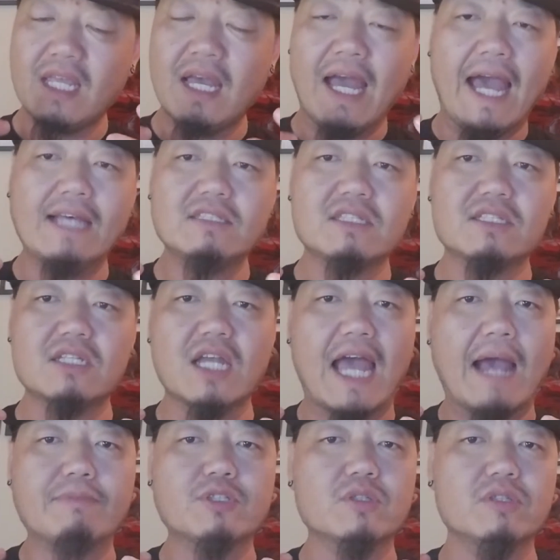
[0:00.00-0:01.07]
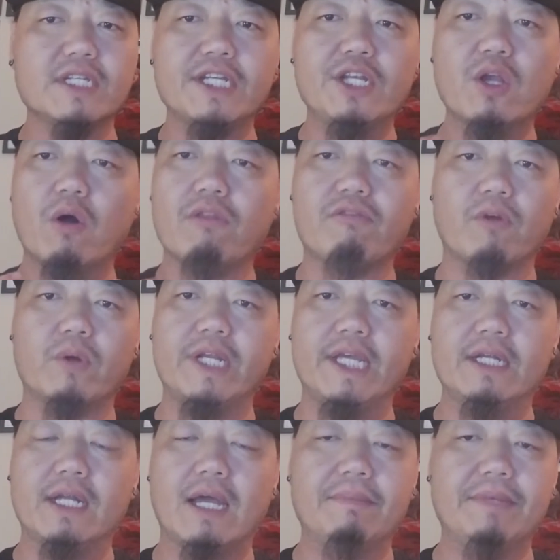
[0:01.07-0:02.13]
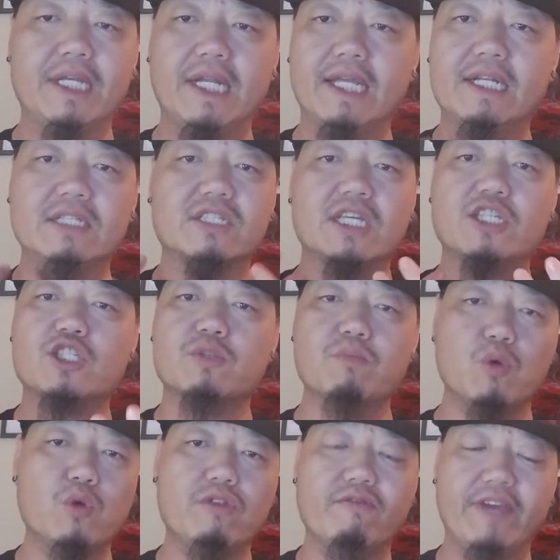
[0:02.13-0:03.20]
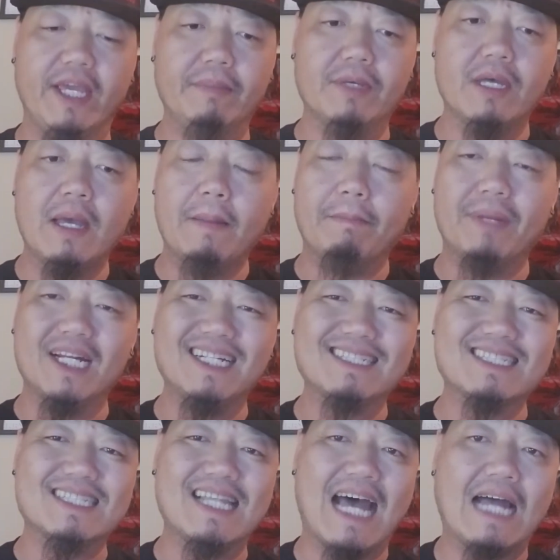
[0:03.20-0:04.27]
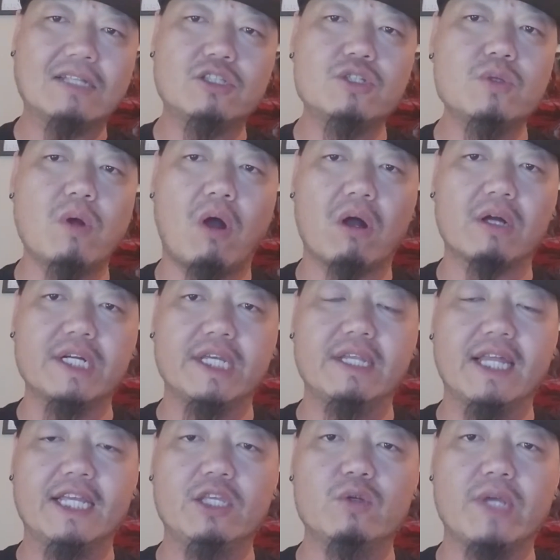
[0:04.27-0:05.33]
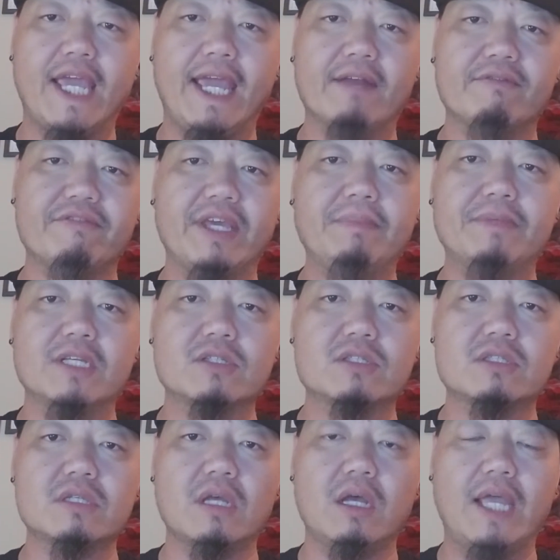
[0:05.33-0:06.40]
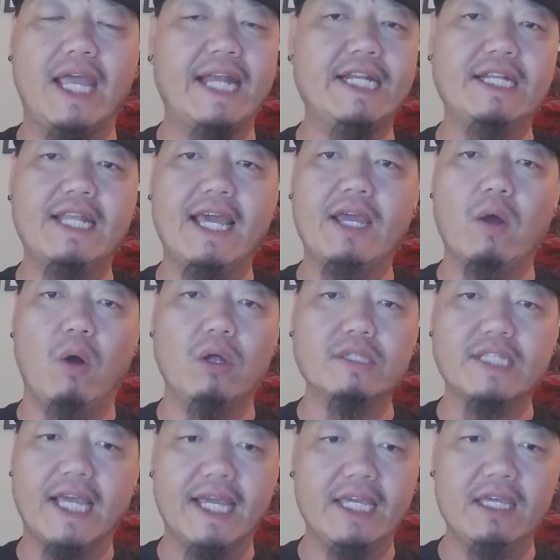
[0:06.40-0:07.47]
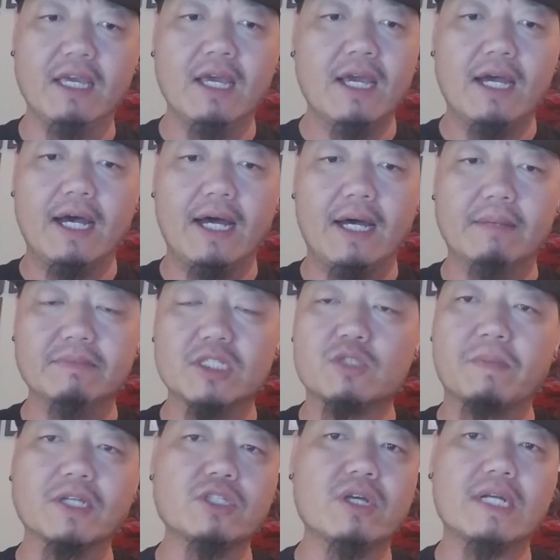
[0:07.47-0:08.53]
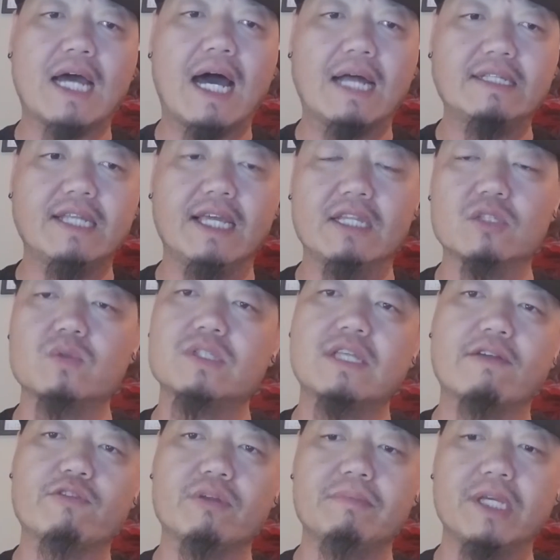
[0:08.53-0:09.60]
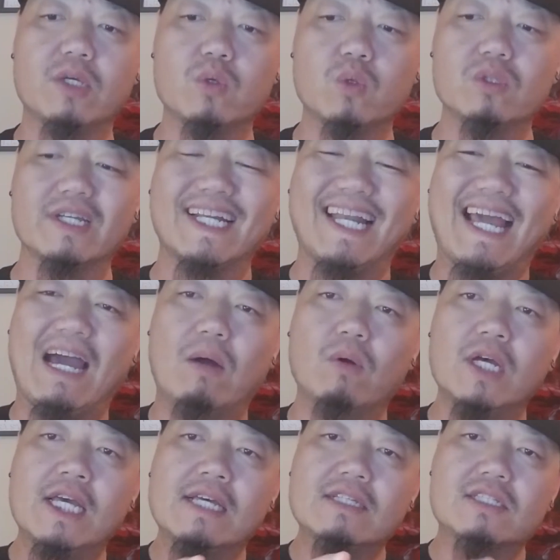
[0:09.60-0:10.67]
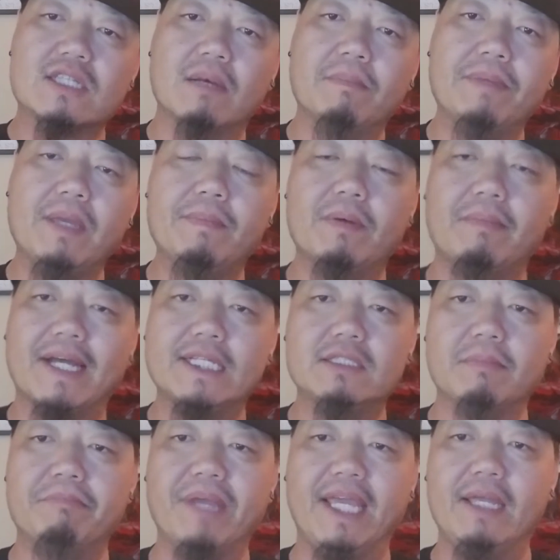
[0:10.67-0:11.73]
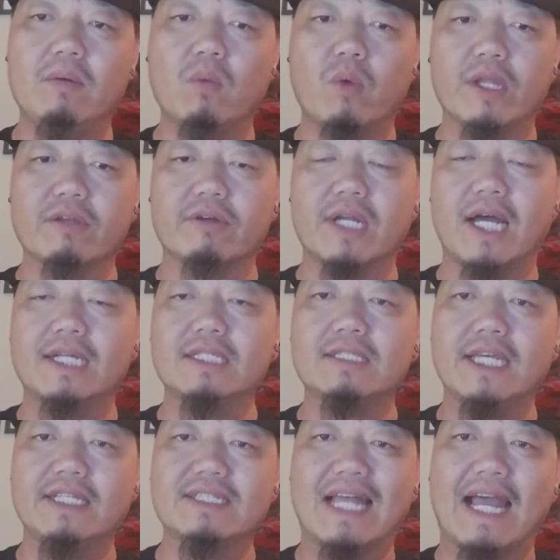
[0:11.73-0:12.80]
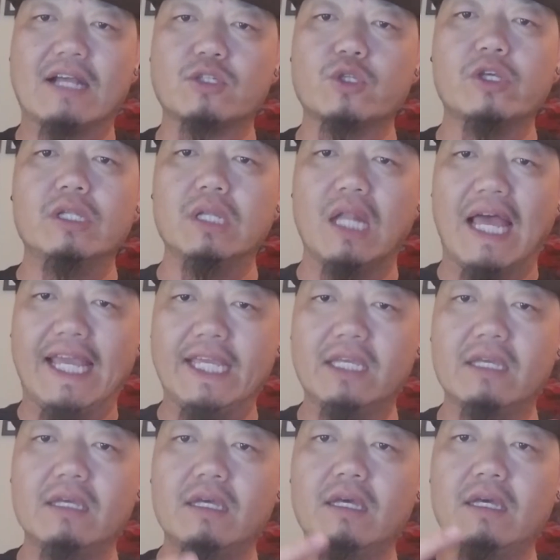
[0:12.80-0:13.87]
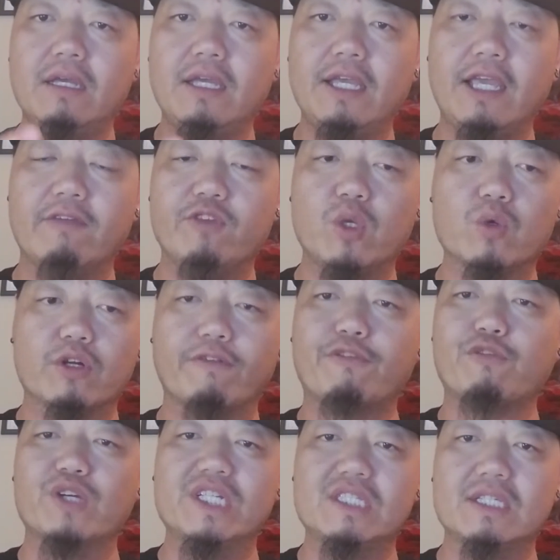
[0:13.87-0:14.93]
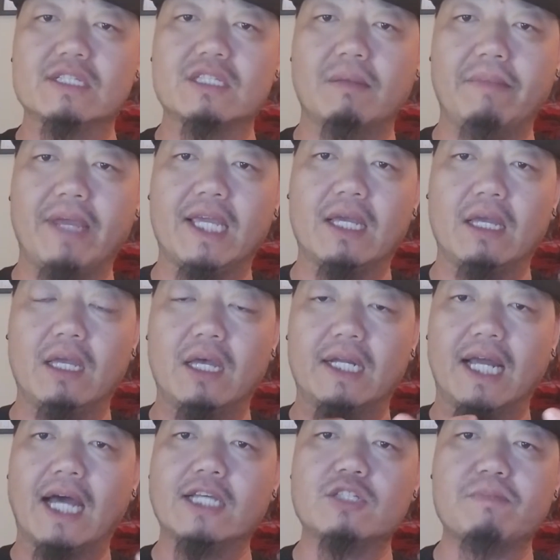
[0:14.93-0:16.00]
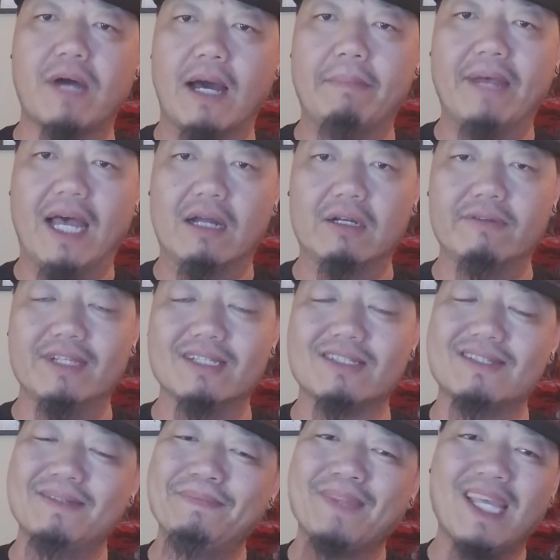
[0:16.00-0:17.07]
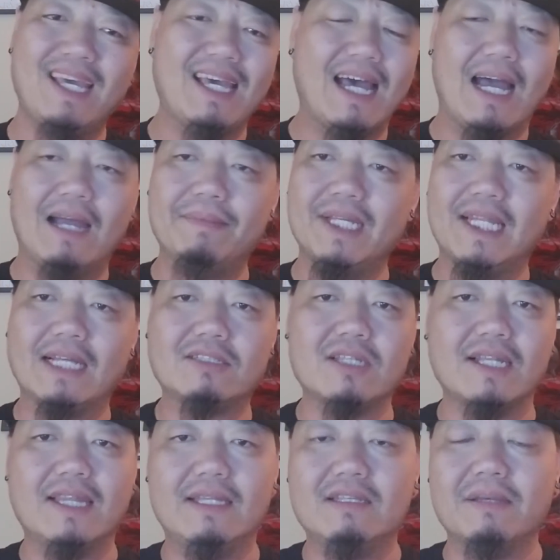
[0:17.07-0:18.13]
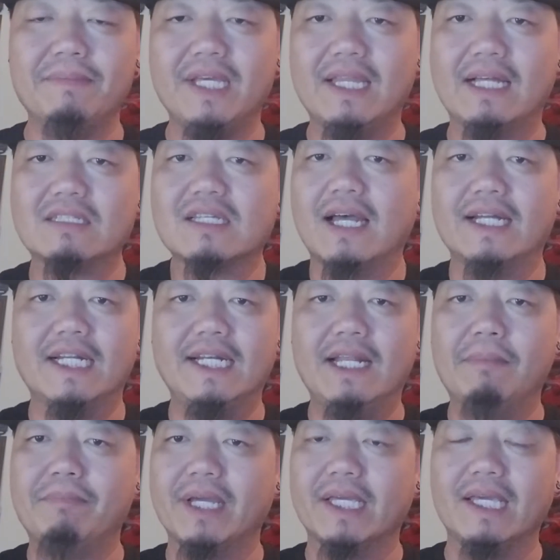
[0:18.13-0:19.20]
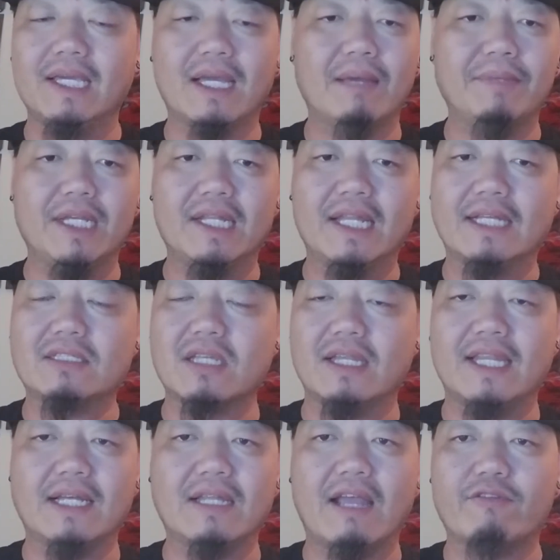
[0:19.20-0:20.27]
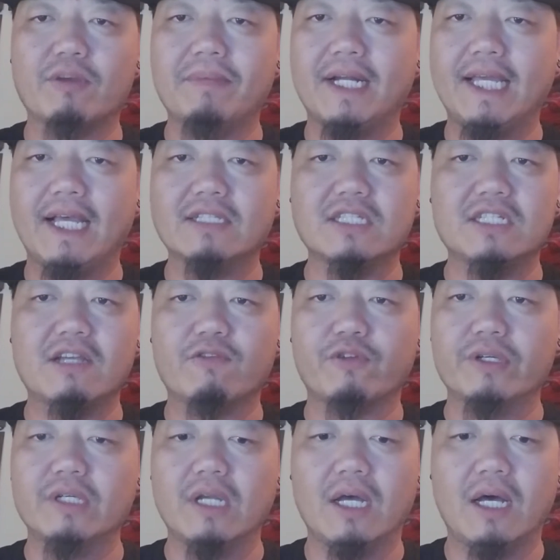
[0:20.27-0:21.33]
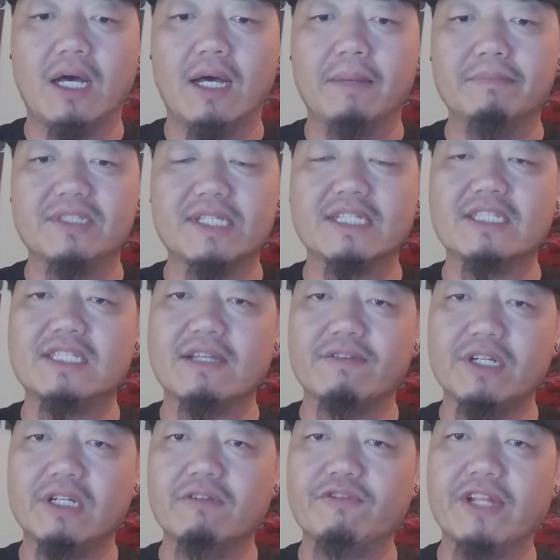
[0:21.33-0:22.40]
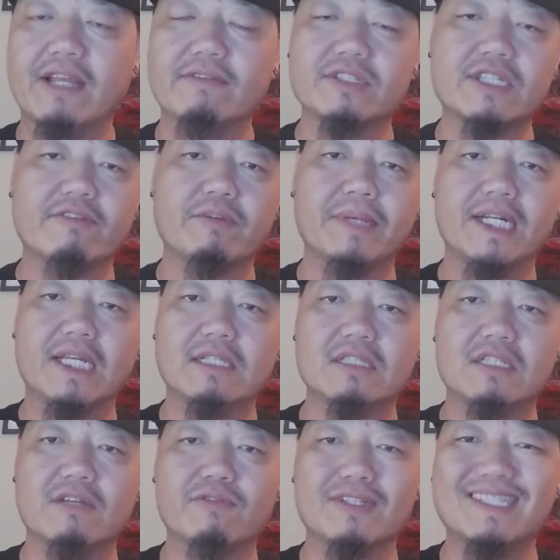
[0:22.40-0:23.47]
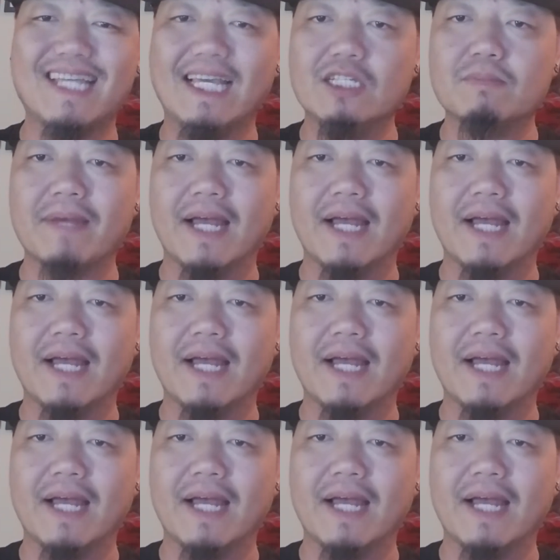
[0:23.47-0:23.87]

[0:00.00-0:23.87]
has absolutely no throat hit. I mean, it is a smooth vape, but it's not too hardy that you can't vape this any day, all day, um, especially on a hot day. This would definitely be cooling. Now, some people might debate whether or not it tastes actually like if you were to freeze this and make it an ice pop out of this. I mean, that's to me, that's kind of nitpicking. I mean, that's that everybody has a different um, sensitivity to flavors. Everybody has a different taste